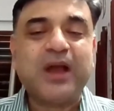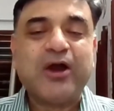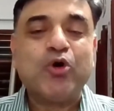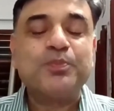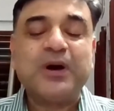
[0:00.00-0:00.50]

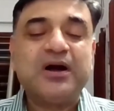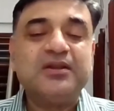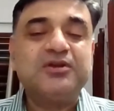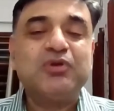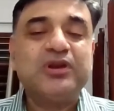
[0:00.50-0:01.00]
I hope
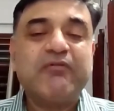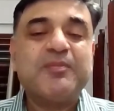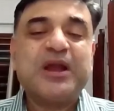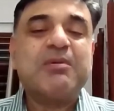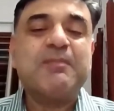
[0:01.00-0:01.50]
it will
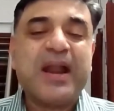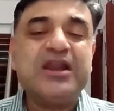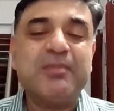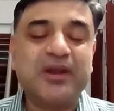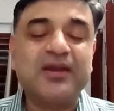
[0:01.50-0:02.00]
never become a
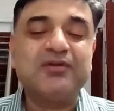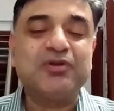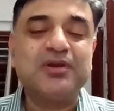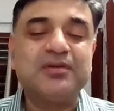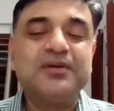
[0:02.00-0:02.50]
pandemic.
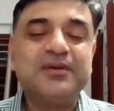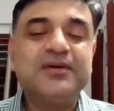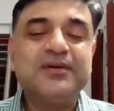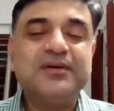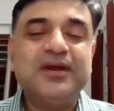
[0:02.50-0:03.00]

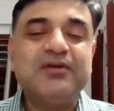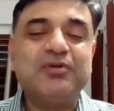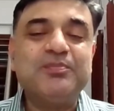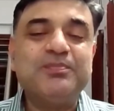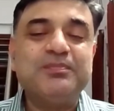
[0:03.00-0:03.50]
It
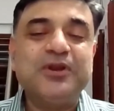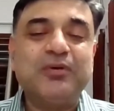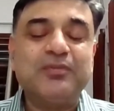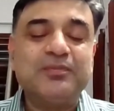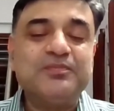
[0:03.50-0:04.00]

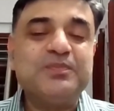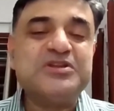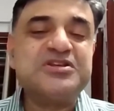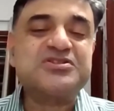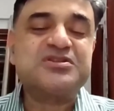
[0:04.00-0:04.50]
will
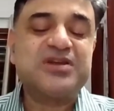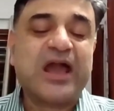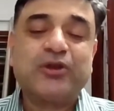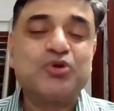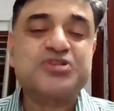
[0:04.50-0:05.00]
be just
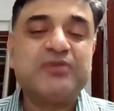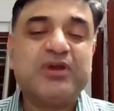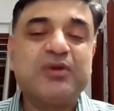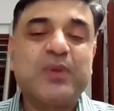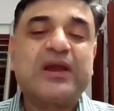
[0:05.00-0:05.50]
diagnosed and
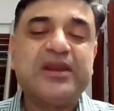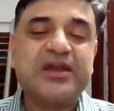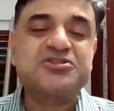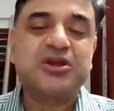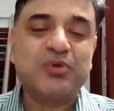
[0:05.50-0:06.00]
very quickly
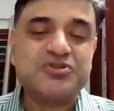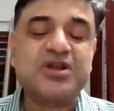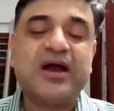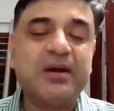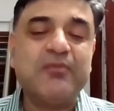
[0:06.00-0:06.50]

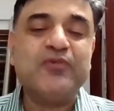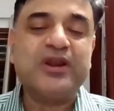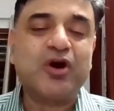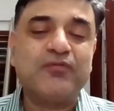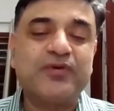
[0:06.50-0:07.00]
extinguished. I'm
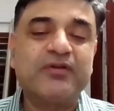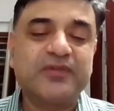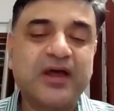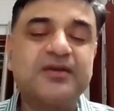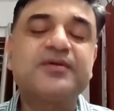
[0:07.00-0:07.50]
very confident
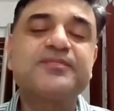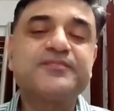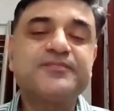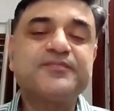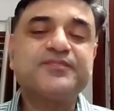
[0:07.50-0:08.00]
of
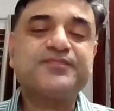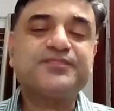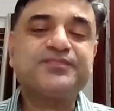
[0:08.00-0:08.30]
that.